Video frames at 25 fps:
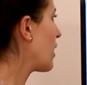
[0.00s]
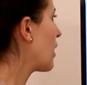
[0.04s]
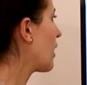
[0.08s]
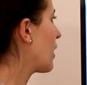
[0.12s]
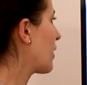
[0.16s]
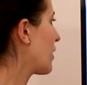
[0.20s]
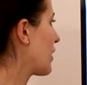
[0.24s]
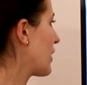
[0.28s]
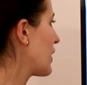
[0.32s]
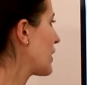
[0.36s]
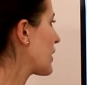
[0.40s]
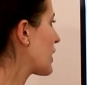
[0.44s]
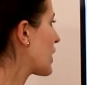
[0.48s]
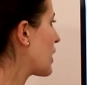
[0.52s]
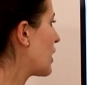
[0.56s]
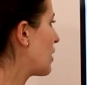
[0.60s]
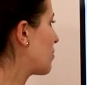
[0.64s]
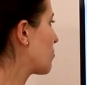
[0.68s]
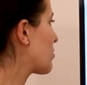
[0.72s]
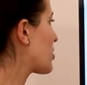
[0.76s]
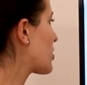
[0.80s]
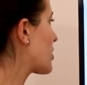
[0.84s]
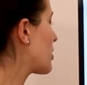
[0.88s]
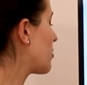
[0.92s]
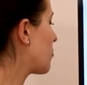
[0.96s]
And then
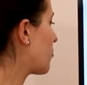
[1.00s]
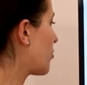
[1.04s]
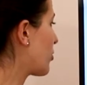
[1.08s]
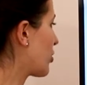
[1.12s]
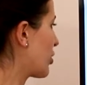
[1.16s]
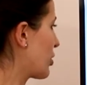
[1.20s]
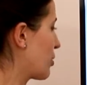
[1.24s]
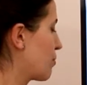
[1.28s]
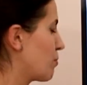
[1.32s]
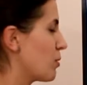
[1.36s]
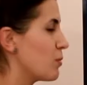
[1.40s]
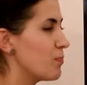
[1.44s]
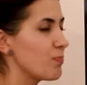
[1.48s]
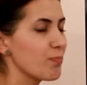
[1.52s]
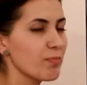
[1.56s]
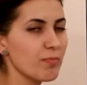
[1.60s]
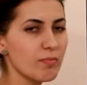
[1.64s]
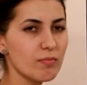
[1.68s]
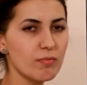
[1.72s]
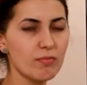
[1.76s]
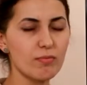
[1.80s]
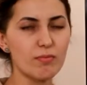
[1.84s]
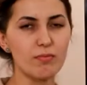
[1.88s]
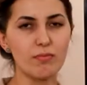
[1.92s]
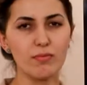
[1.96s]
comes the verb,
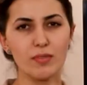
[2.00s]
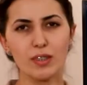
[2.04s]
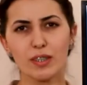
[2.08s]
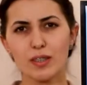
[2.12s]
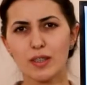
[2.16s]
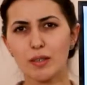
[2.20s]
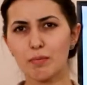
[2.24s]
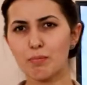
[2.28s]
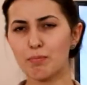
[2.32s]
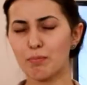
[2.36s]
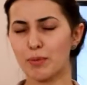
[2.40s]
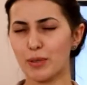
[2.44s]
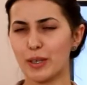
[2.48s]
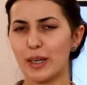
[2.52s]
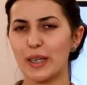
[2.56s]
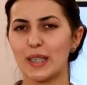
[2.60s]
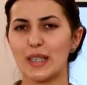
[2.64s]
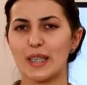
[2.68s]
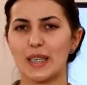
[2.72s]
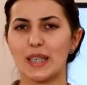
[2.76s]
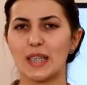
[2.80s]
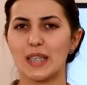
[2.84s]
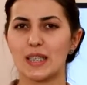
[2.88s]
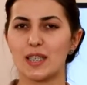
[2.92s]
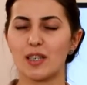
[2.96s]
the
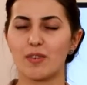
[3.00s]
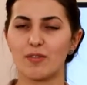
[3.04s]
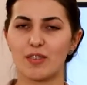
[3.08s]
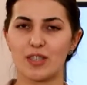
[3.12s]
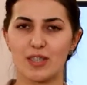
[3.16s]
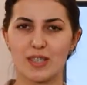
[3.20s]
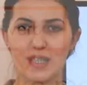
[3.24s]
predicate of the